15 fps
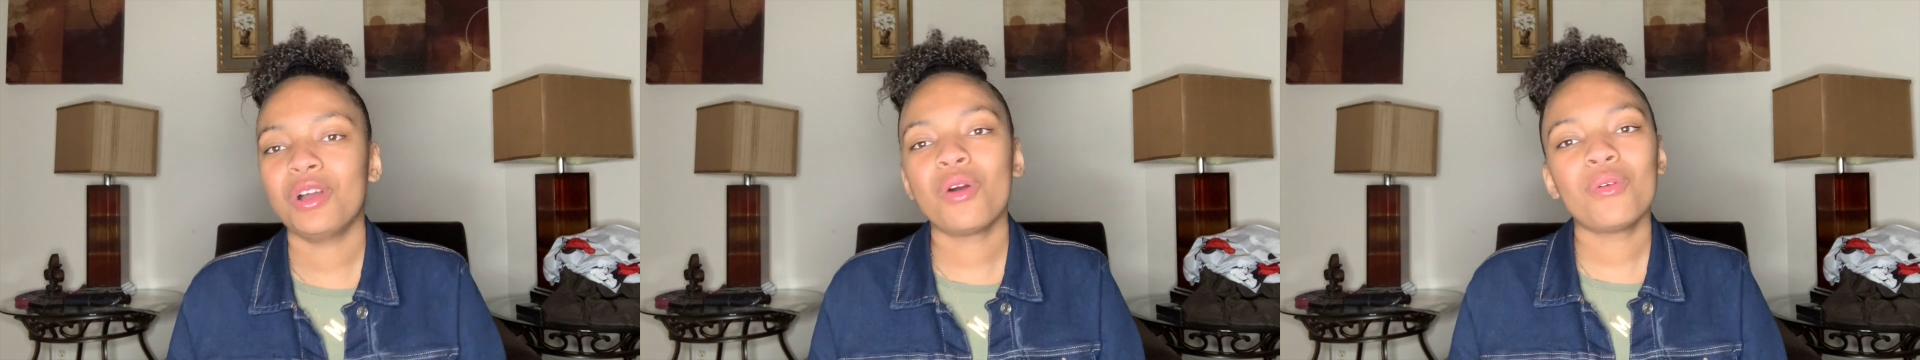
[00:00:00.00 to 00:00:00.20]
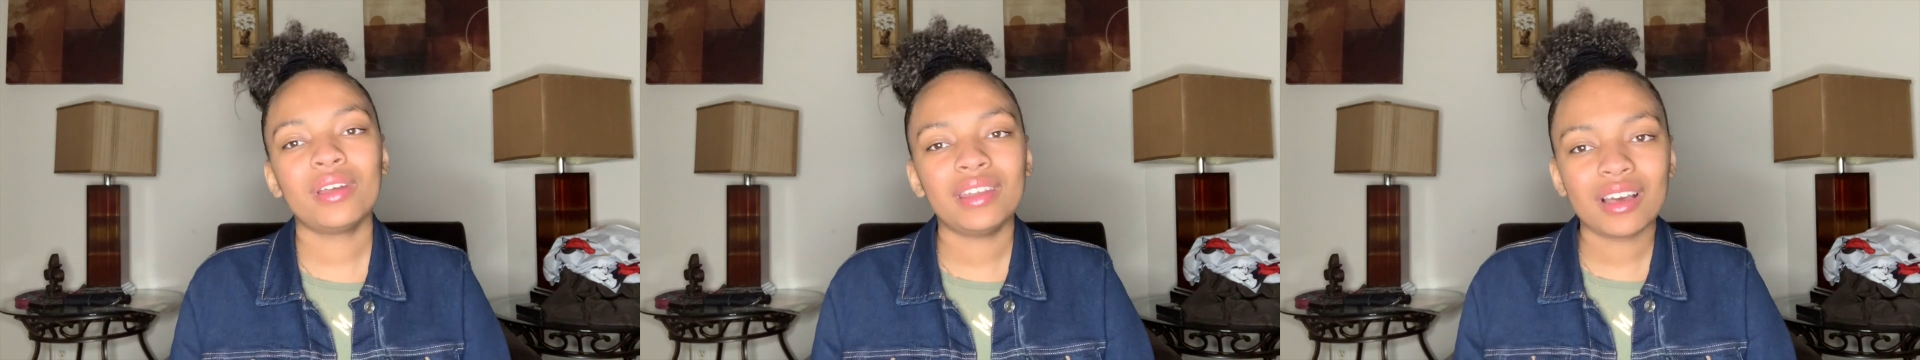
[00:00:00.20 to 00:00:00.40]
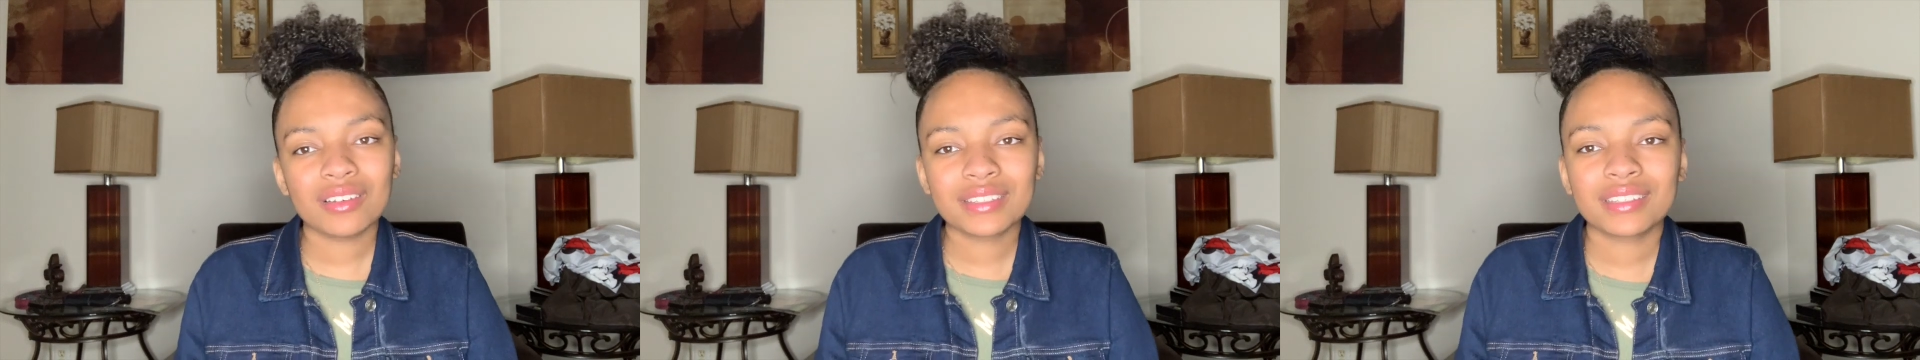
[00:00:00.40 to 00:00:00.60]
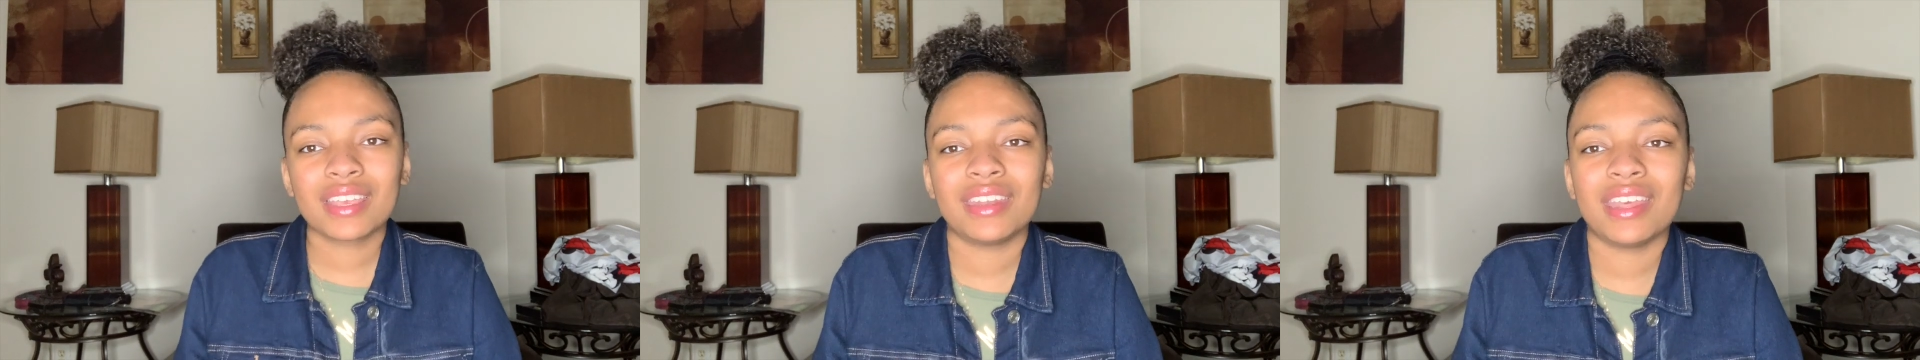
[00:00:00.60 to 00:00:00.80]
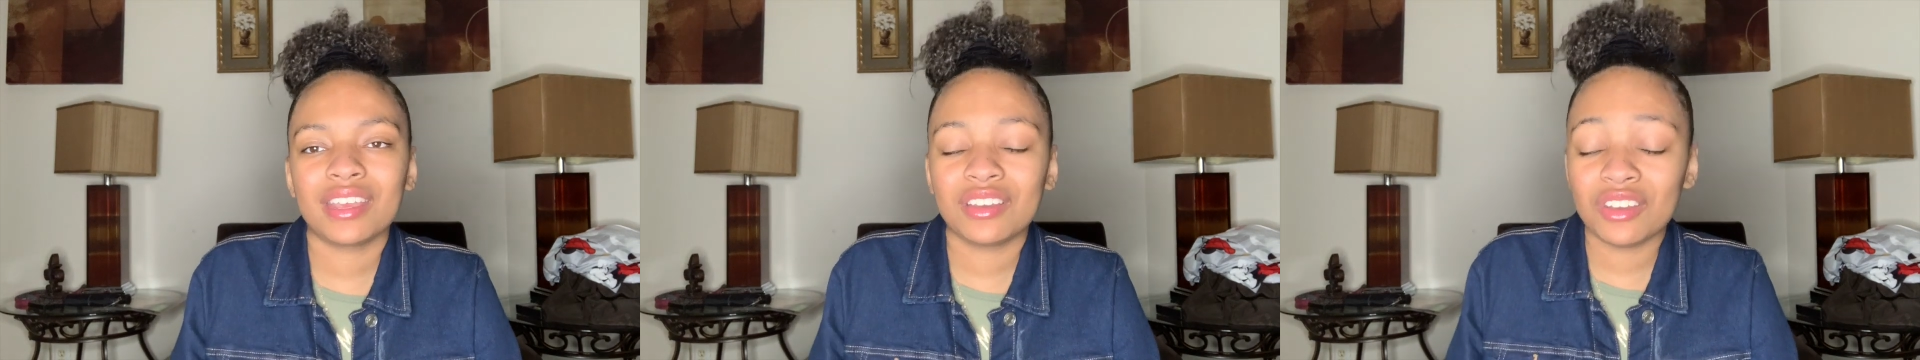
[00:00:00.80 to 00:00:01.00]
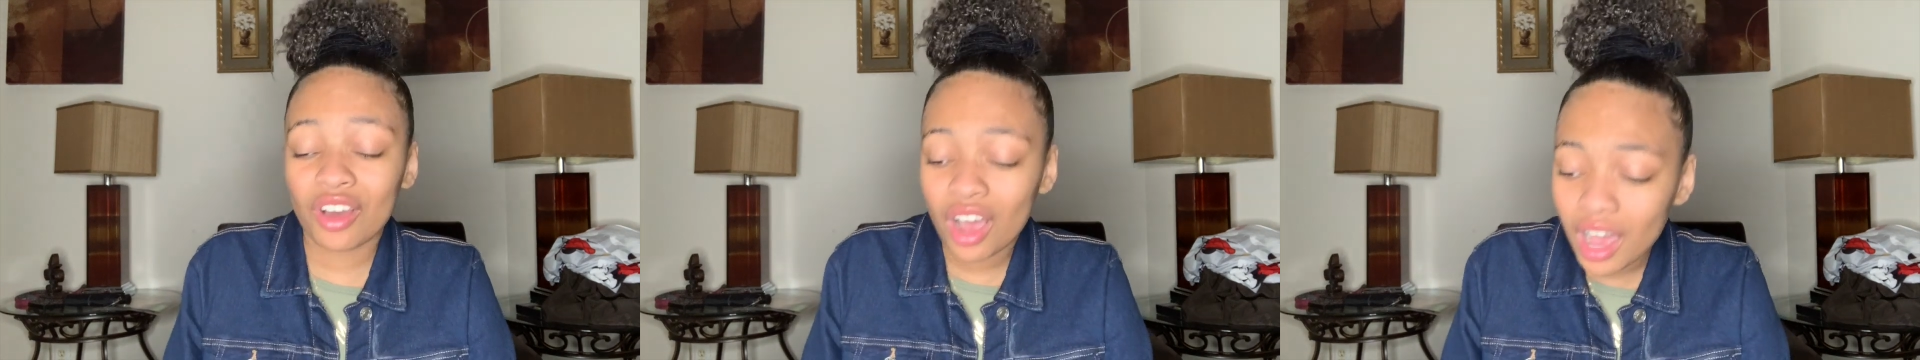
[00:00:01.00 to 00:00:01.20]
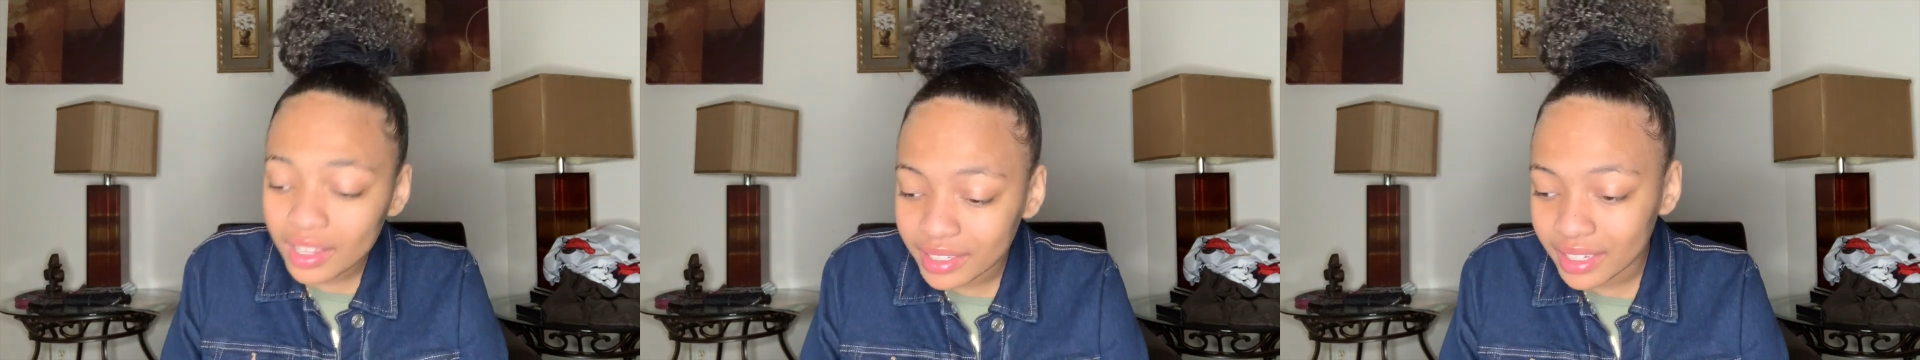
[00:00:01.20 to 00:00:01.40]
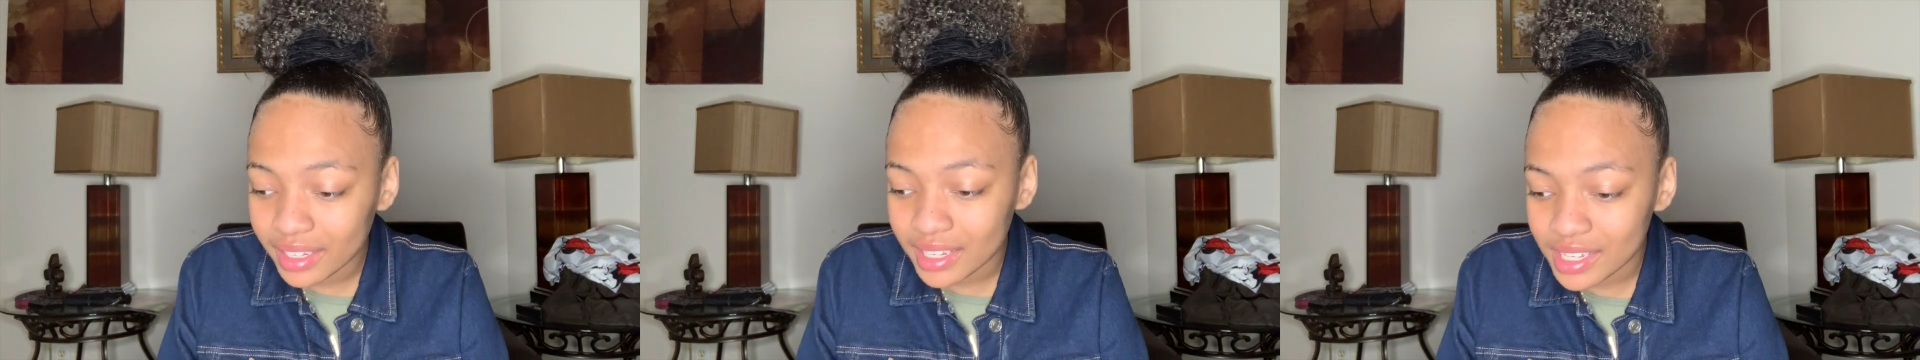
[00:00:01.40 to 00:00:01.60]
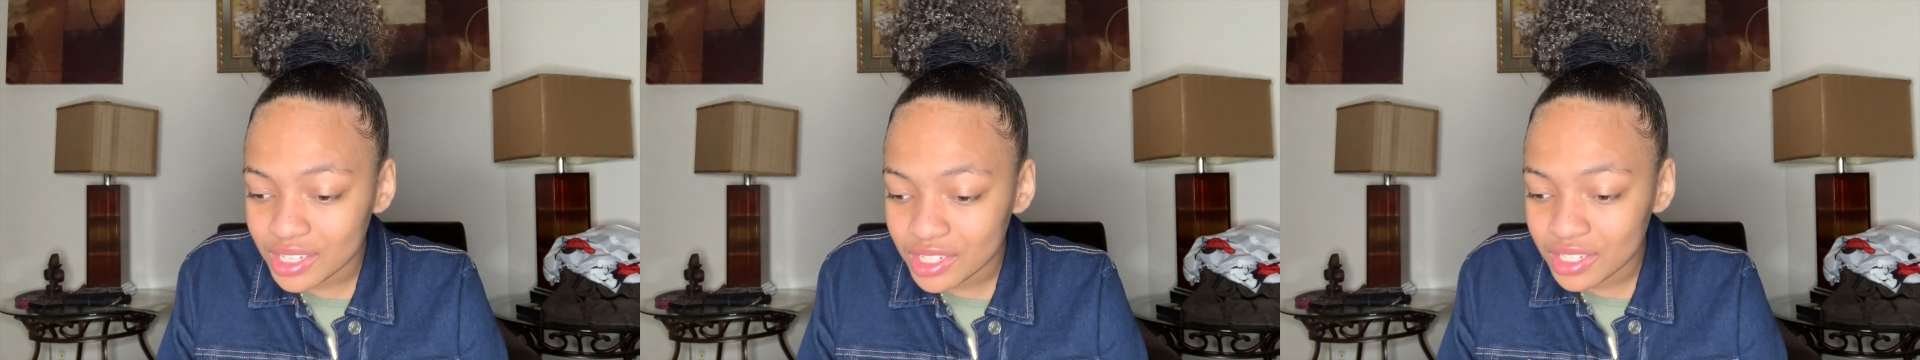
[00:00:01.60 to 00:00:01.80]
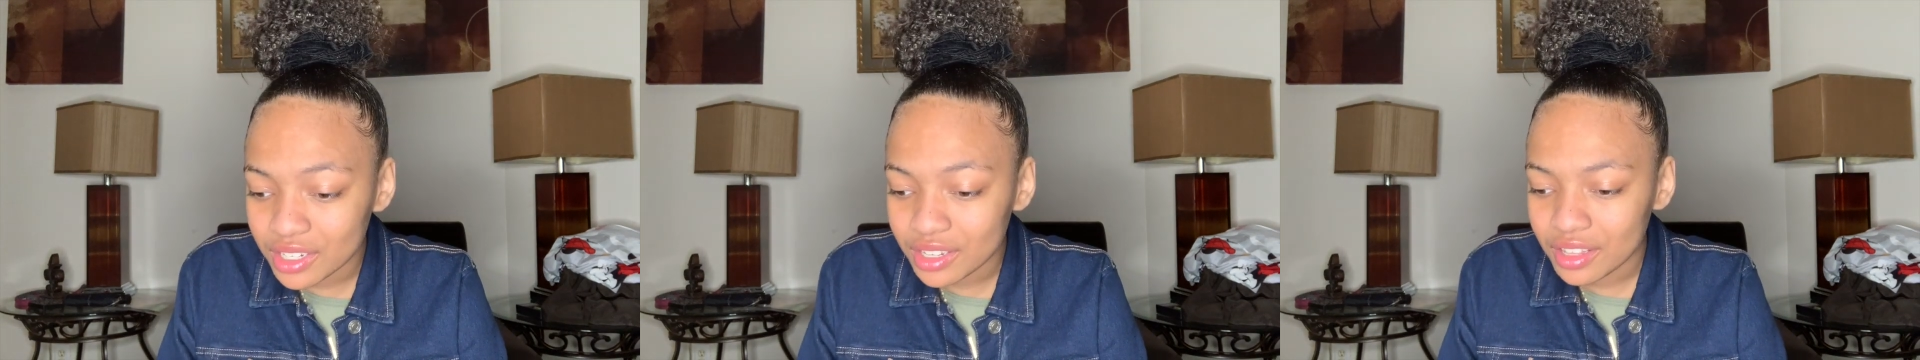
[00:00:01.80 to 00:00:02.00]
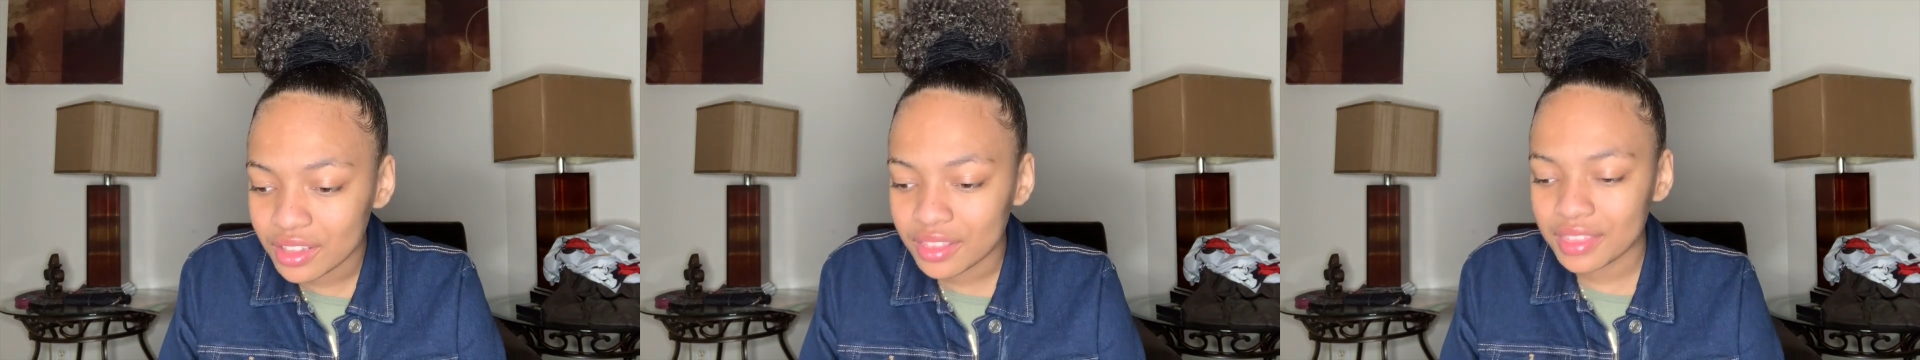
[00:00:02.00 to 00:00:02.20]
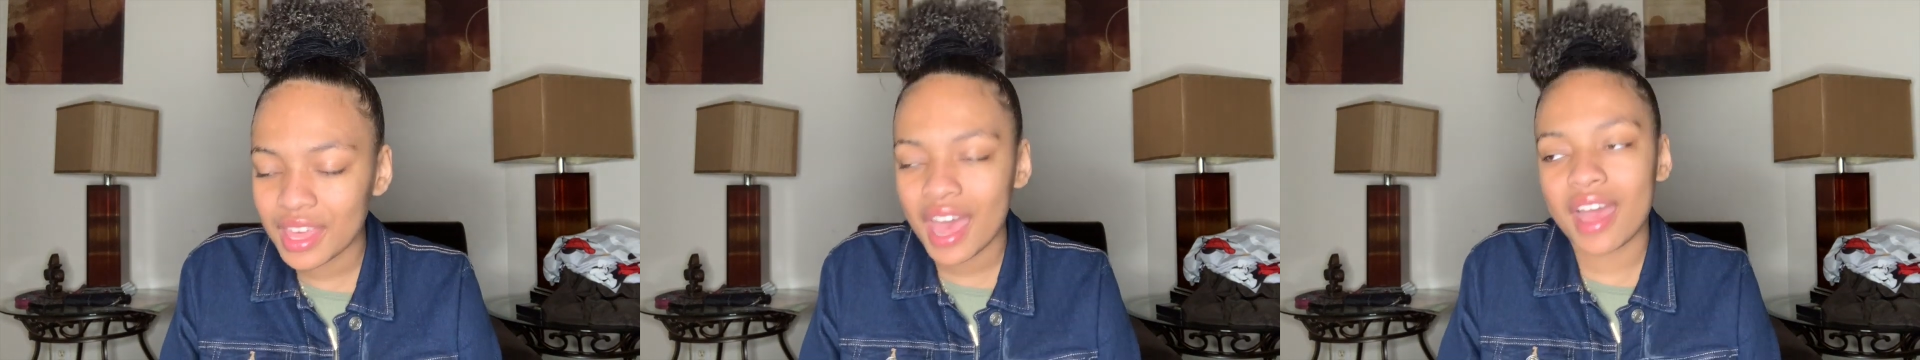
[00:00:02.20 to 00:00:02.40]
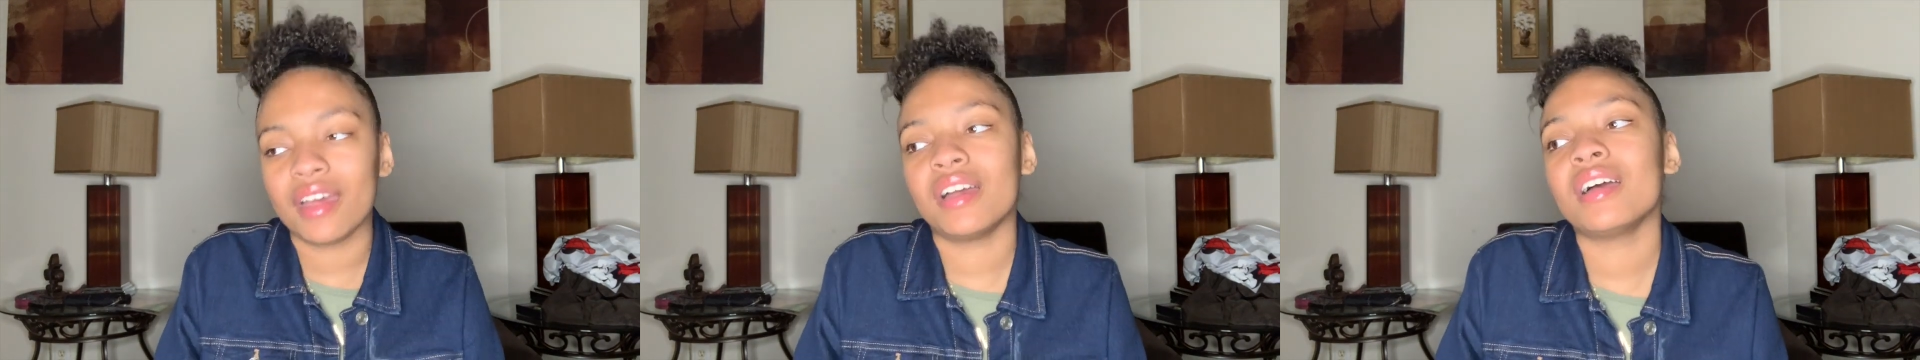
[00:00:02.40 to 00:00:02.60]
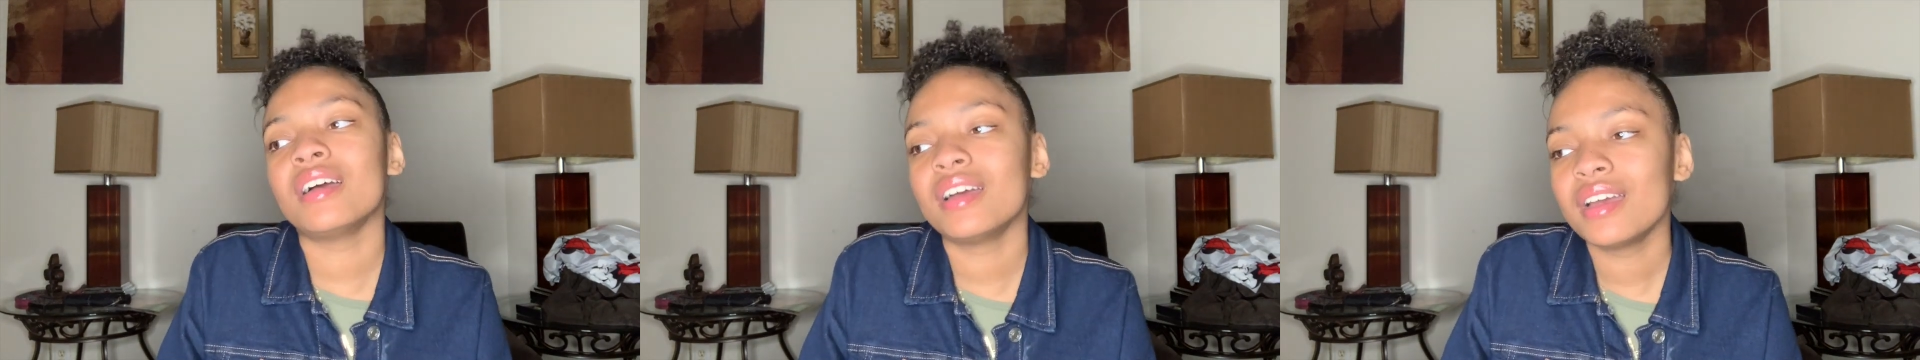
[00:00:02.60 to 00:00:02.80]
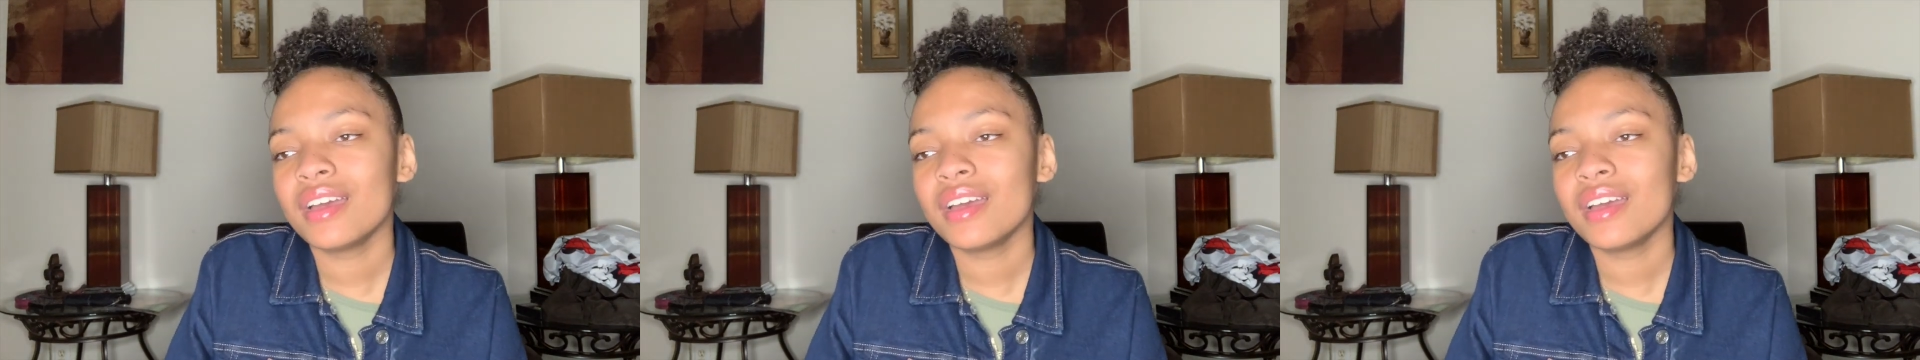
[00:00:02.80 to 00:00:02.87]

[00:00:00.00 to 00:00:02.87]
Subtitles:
one else can acknowledge that